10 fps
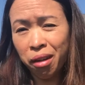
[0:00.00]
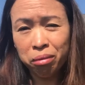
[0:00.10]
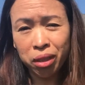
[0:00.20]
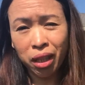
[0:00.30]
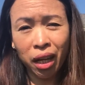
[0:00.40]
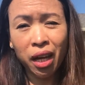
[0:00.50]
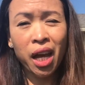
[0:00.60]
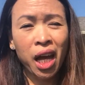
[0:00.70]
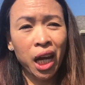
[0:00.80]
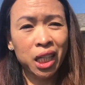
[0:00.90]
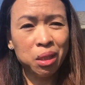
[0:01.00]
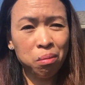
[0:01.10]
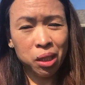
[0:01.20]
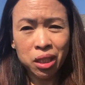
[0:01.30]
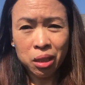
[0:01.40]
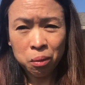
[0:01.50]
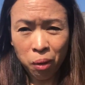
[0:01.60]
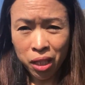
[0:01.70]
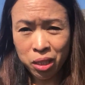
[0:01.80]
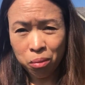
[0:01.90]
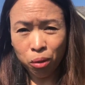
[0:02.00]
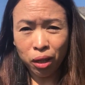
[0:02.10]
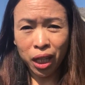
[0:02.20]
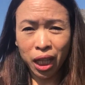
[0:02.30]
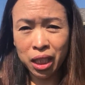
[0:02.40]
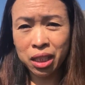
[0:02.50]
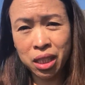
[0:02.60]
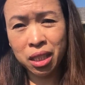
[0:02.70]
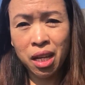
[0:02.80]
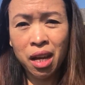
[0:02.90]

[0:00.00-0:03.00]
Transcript: every day as much as possible. It's